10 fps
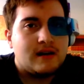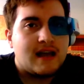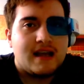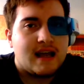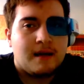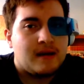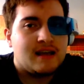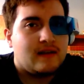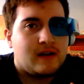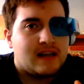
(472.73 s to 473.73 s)
I
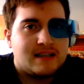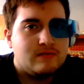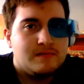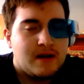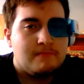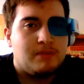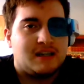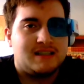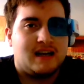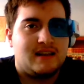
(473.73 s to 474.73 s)
mean, unless he was being
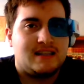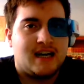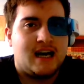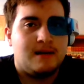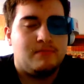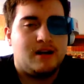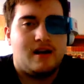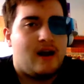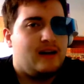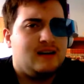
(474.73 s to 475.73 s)
busted at the time, but
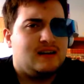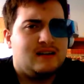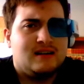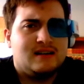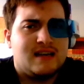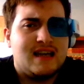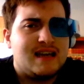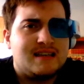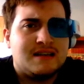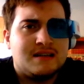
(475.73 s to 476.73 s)
he
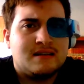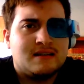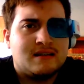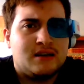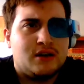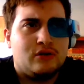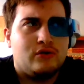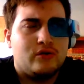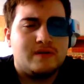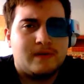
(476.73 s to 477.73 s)
isn't. And you know,
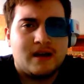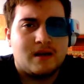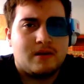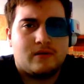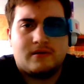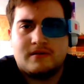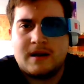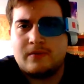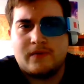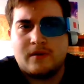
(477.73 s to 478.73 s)
no one's playing him anymore. They
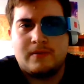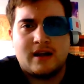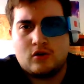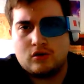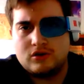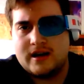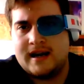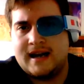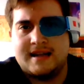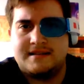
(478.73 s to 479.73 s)
prefer playing Coral Dragon and